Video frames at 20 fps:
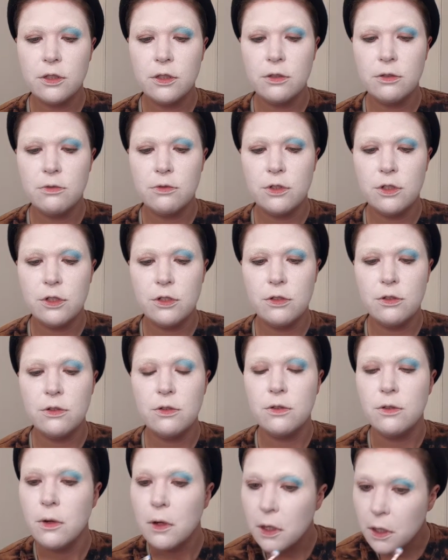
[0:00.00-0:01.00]
you
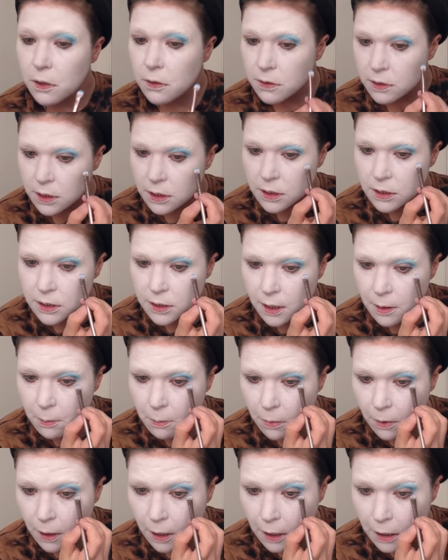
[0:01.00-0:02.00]
to use the same
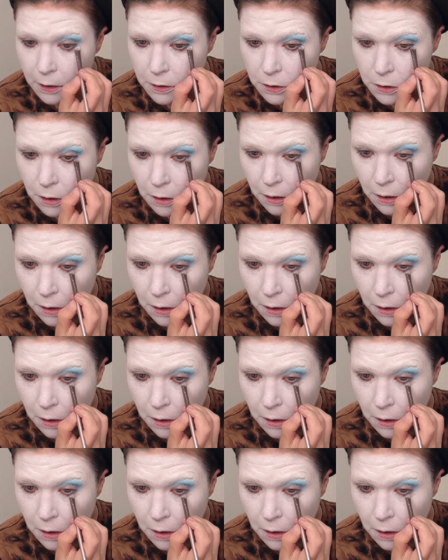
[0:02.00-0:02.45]
brush